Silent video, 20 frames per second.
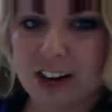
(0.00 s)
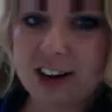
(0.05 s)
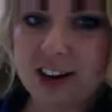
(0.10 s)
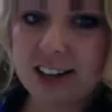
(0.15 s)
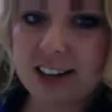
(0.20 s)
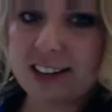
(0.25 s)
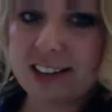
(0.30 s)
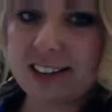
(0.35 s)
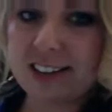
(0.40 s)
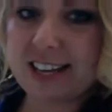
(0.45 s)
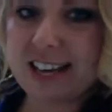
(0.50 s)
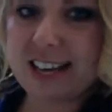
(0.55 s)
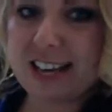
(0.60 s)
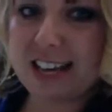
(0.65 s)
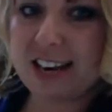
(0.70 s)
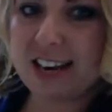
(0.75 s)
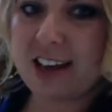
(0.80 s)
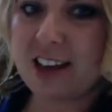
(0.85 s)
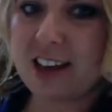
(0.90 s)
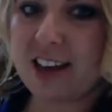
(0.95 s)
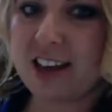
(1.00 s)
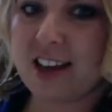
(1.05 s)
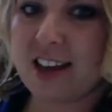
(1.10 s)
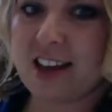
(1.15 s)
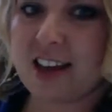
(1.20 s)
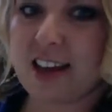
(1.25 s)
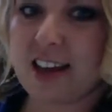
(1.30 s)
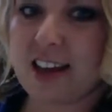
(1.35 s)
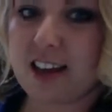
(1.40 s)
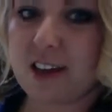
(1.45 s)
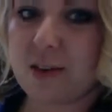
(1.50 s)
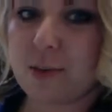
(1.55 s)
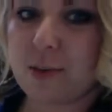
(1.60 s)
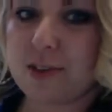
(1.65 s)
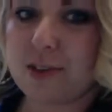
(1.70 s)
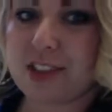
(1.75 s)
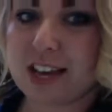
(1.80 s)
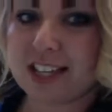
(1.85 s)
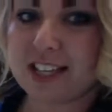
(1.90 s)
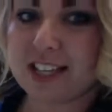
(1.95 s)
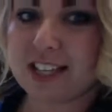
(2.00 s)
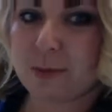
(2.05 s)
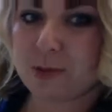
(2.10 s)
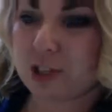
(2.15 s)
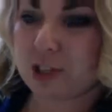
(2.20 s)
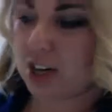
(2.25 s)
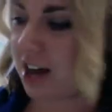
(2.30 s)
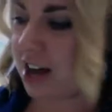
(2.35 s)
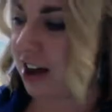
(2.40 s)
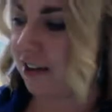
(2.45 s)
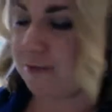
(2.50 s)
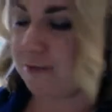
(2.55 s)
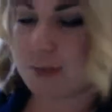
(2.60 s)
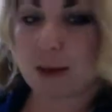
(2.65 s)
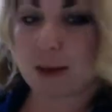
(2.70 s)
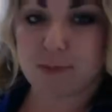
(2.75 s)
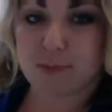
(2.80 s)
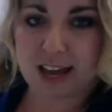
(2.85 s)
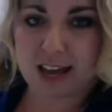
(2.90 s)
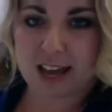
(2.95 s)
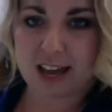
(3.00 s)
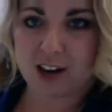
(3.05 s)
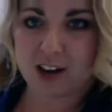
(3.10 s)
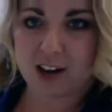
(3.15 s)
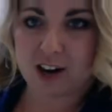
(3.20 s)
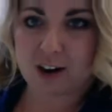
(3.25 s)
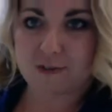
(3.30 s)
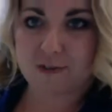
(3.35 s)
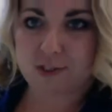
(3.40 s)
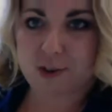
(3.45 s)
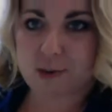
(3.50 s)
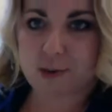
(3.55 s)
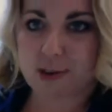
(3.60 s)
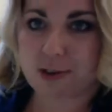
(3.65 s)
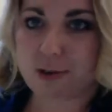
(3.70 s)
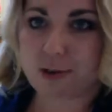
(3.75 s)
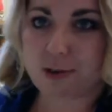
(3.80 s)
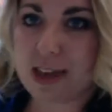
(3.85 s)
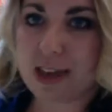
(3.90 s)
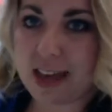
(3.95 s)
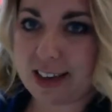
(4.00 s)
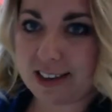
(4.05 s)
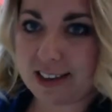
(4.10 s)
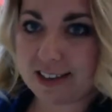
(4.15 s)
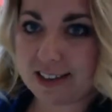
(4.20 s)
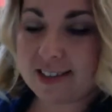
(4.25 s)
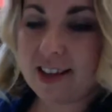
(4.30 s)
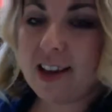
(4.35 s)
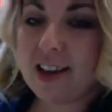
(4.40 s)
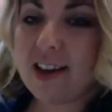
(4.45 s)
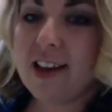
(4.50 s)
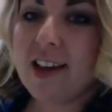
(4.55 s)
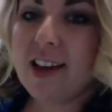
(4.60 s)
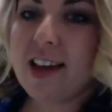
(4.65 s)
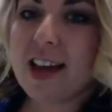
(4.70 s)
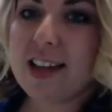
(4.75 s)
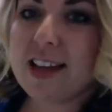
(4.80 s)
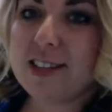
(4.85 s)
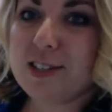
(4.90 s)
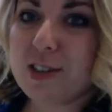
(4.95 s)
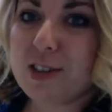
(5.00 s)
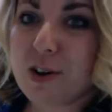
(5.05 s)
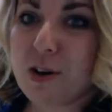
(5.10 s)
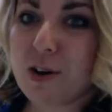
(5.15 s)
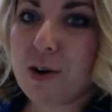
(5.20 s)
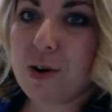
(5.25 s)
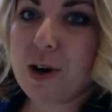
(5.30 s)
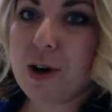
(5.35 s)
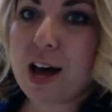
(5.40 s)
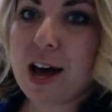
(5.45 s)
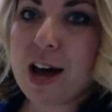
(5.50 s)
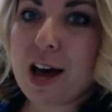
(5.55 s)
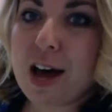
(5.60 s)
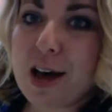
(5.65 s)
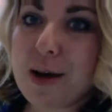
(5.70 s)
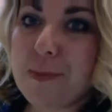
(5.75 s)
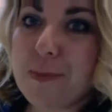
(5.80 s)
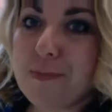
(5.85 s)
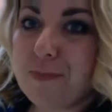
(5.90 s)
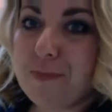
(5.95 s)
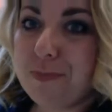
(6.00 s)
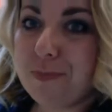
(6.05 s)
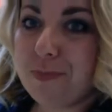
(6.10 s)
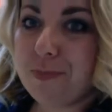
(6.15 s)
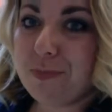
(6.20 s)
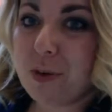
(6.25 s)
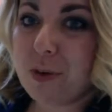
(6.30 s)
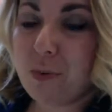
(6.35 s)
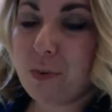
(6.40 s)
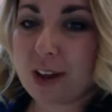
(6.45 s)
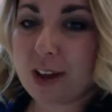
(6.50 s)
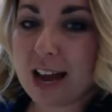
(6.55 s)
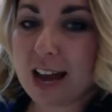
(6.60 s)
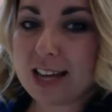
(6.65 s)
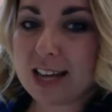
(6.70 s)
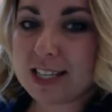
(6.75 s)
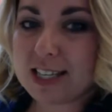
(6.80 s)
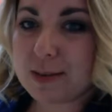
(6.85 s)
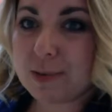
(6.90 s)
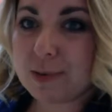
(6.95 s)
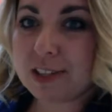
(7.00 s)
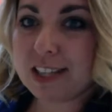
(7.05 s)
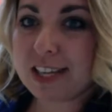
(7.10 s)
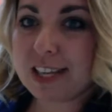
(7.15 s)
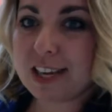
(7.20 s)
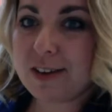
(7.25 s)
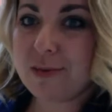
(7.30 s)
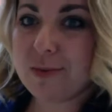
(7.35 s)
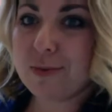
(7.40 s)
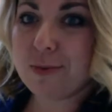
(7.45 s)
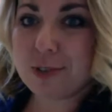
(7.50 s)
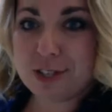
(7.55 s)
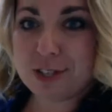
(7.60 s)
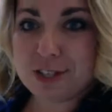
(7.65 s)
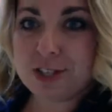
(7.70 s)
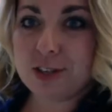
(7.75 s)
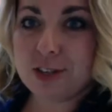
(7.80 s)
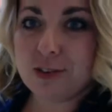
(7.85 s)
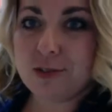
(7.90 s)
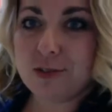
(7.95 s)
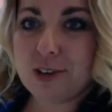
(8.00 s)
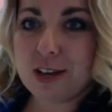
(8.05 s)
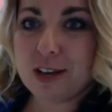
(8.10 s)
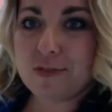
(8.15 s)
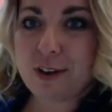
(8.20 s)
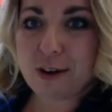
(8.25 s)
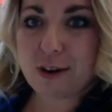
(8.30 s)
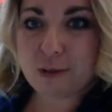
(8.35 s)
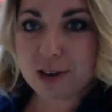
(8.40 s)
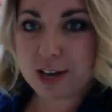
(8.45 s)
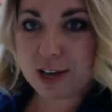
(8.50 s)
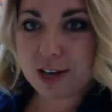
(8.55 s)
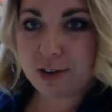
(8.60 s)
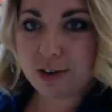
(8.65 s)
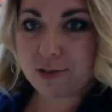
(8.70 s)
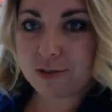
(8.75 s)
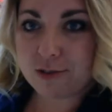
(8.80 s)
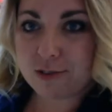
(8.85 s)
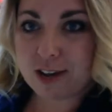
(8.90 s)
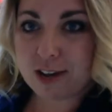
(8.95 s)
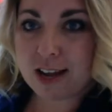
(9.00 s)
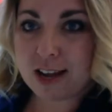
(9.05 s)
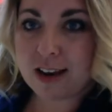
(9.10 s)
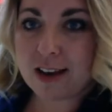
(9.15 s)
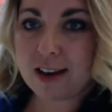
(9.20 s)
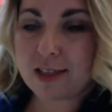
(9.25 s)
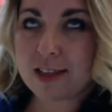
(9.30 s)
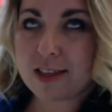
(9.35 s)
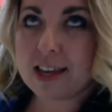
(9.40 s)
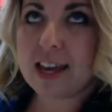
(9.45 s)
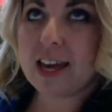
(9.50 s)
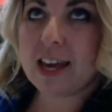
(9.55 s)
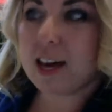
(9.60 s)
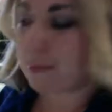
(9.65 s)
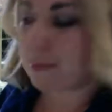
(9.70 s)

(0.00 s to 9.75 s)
and clean with the exception of my planner and a few other things. And so what I typically would do if I were you and thinking